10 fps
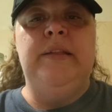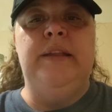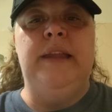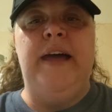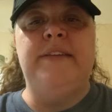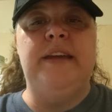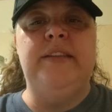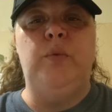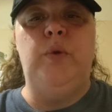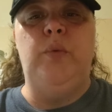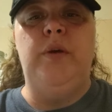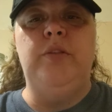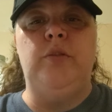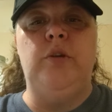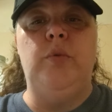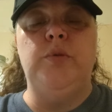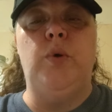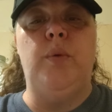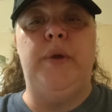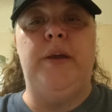The last thing that we went through was
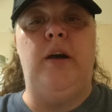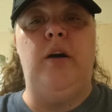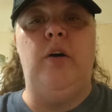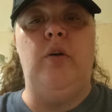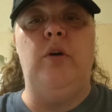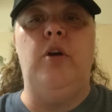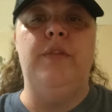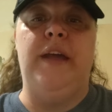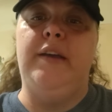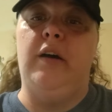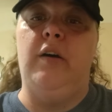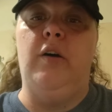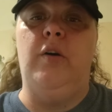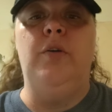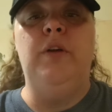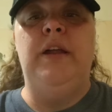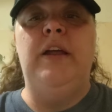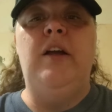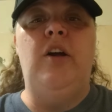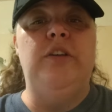what we call, or they call,
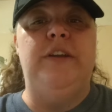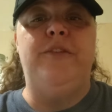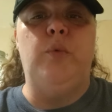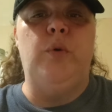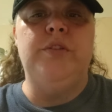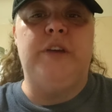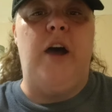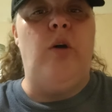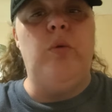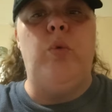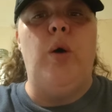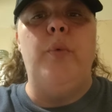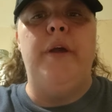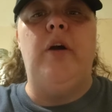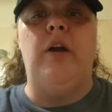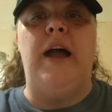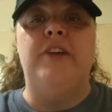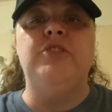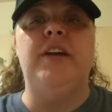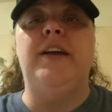or different ones called, what we are
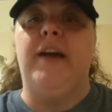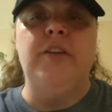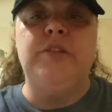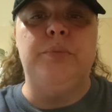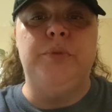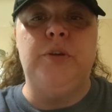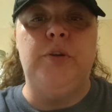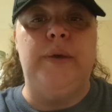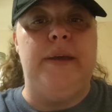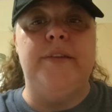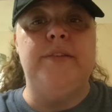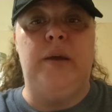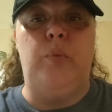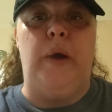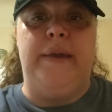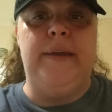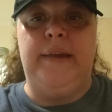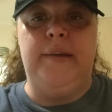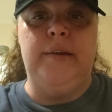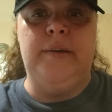actually accustomed to is the
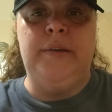awakening.